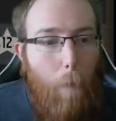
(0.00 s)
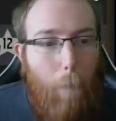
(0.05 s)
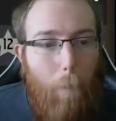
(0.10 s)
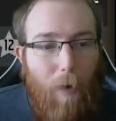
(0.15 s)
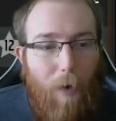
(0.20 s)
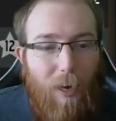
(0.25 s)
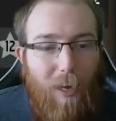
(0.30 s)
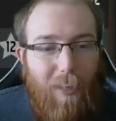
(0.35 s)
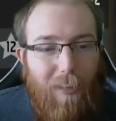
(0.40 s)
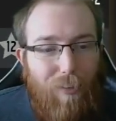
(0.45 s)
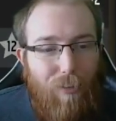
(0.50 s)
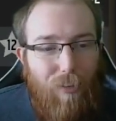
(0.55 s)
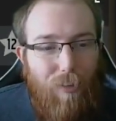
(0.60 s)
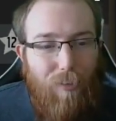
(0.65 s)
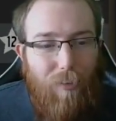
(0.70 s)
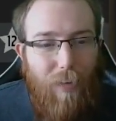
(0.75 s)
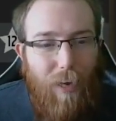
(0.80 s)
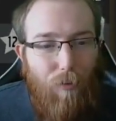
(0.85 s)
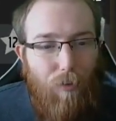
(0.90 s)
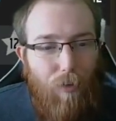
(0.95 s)
but there's
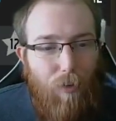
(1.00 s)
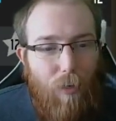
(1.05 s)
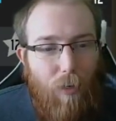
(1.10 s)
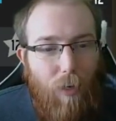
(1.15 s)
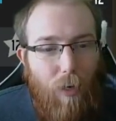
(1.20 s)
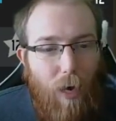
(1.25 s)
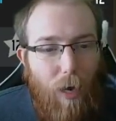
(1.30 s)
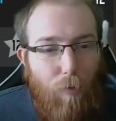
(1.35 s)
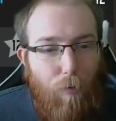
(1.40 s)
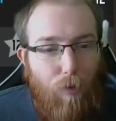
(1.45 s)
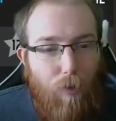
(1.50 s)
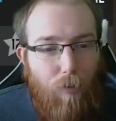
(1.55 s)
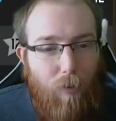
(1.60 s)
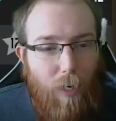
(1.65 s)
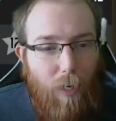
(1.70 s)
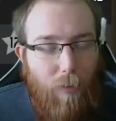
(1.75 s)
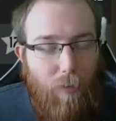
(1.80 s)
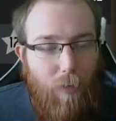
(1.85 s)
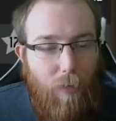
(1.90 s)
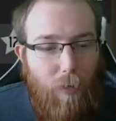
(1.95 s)
just not really good options
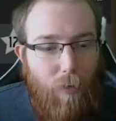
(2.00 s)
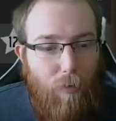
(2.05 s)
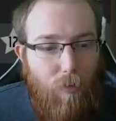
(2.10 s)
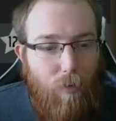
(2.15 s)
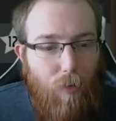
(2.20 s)
out there.